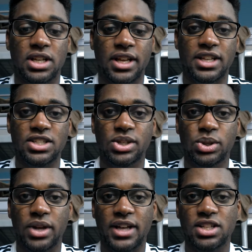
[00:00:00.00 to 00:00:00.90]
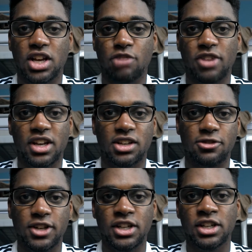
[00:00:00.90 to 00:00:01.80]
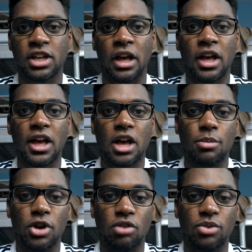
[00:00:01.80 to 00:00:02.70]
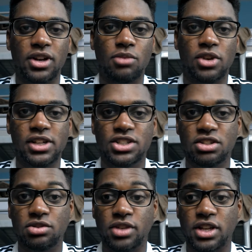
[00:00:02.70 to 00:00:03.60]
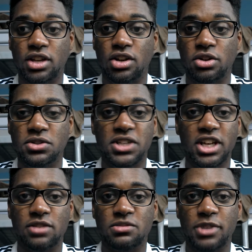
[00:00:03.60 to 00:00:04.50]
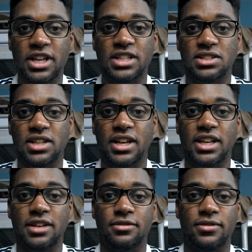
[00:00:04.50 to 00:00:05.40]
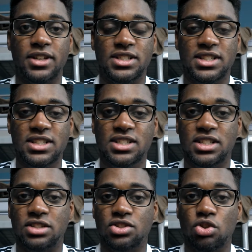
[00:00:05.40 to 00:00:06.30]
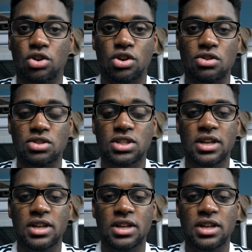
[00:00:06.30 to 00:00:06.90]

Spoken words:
He still had to come back and defend, but when he wanted to, he can go and take up space and give assists and score goals.